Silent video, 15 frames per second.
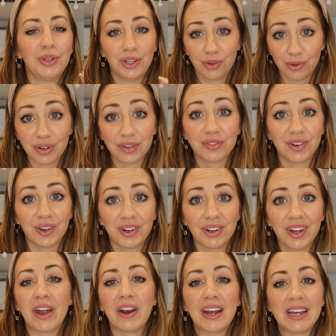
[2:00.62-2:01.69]

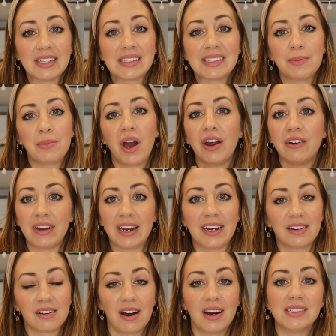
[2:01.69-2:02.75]
beautiful. There is some
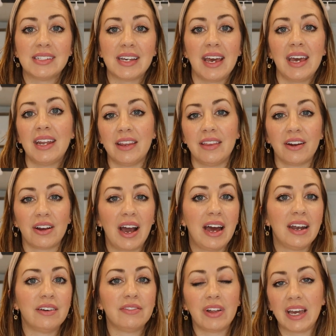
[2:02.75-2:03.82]
R-rated content. They're
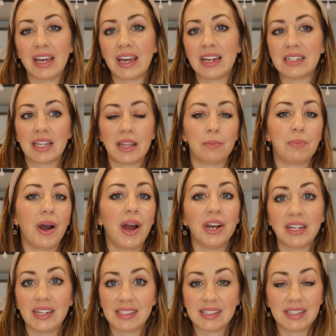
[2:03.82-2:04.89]
kind of like into the
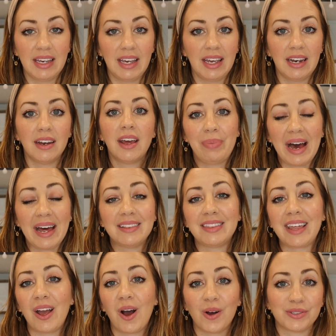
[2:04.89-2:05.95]
party scene, but
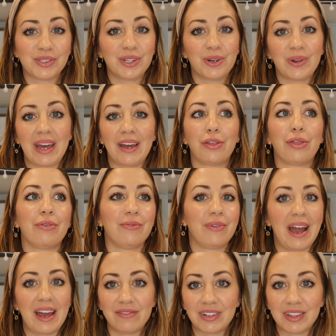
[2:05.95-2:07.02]
they also like
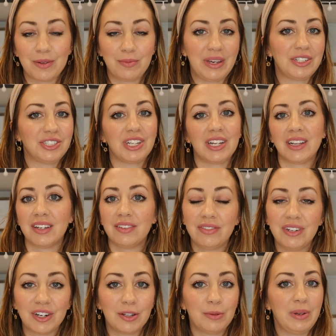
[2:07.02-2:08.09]
thrive at the beach. They live
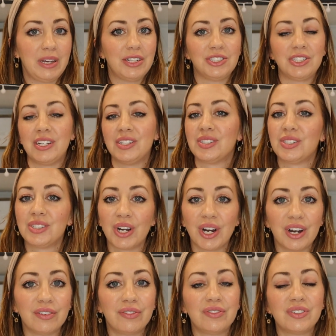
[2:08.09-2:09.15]
near the beach. They
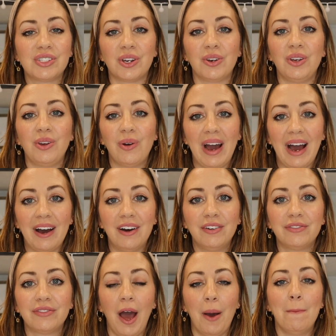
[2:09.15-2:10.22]
surf. So you
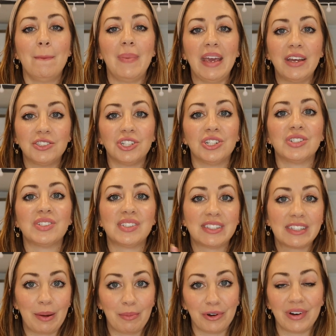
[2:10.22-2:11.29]
have a major
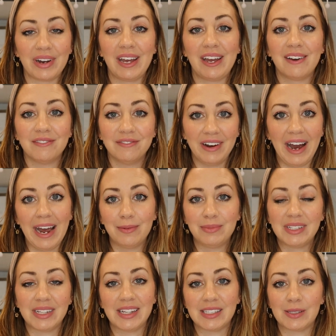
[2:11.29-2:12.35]
summery vibe
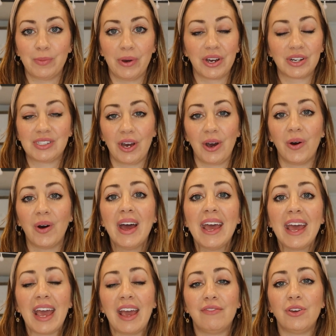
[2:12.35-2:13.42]
to this book. So
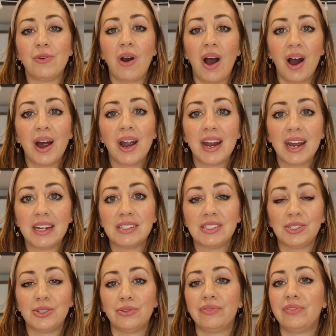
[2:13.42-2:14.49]
if you are
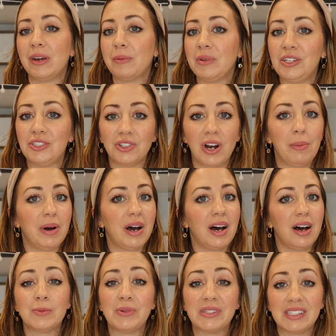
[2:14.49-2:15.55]
into family drama,
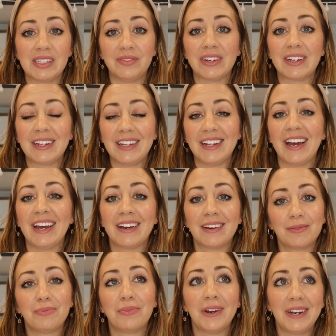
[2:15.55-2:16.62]
specifically like
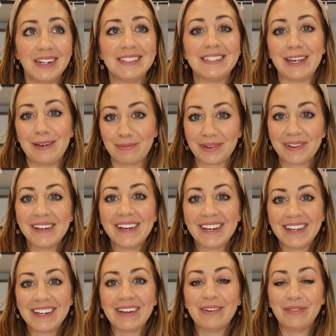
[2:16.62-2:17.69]
pretty deep
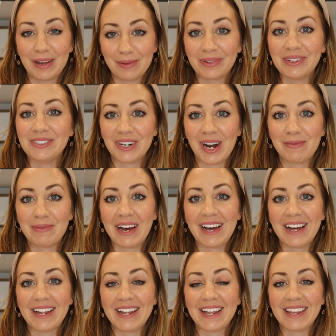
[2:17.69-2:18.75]
family
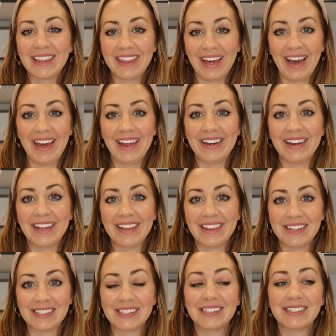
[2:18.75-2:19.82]
drama, then
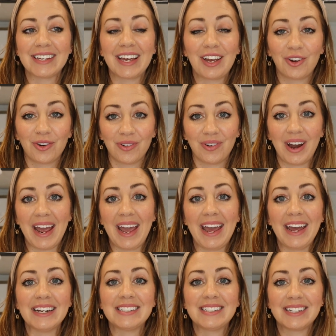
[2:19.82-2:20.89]
this is a
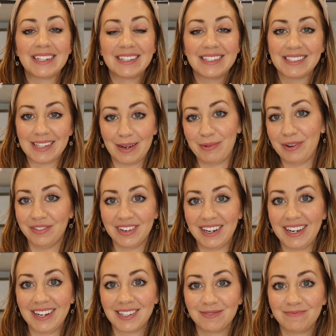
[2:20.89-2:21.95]
great summer
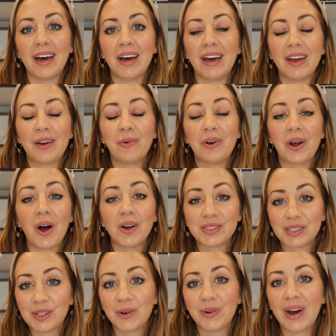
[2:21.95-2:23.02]
read. I would
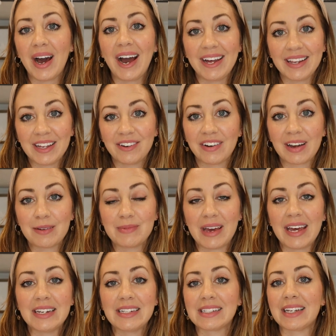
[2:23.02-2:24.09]
also highly
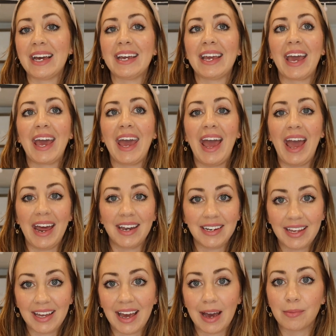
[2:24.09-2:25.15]
recommend like
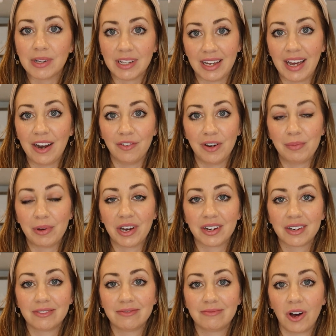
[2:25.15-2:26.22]
any Emily Henry
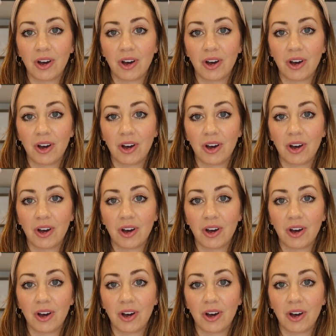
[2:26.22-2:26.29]
book,